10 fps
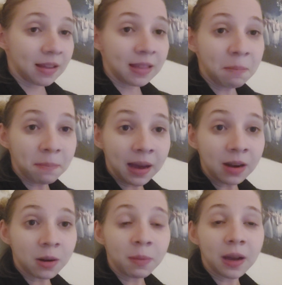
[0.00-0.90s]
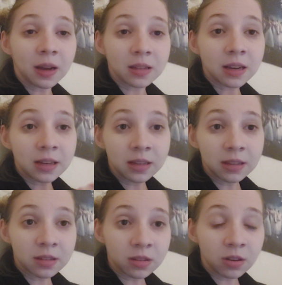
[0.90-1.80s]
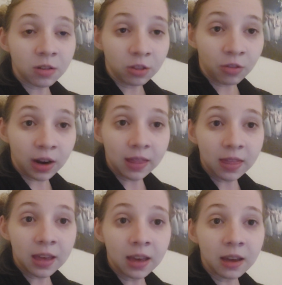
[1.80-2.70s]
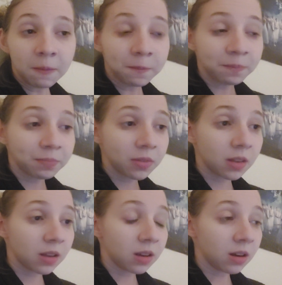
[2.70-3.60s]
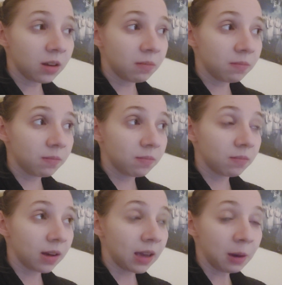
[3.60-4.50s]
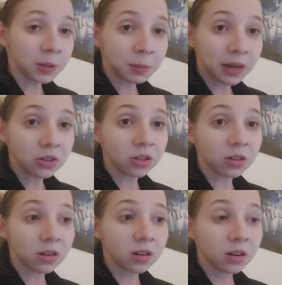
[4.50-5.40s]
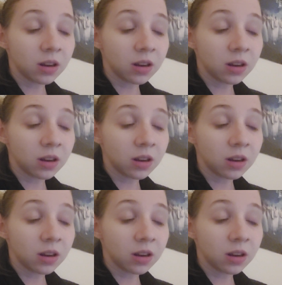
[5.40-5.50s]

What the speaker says: it didn't matter because I did the right thing. I helped the patient.